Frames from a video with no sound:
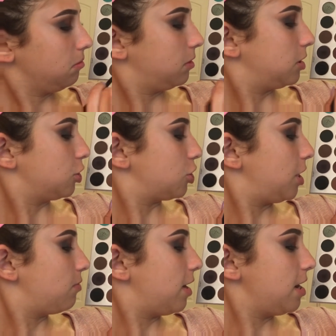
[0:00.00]
the
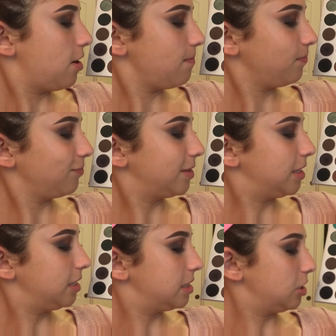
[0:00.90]
shade right here.
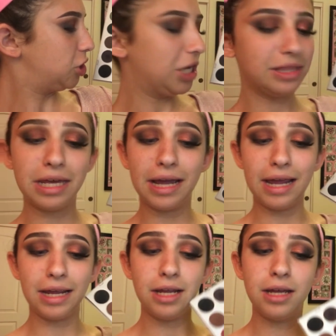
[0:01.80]
This is the shade that I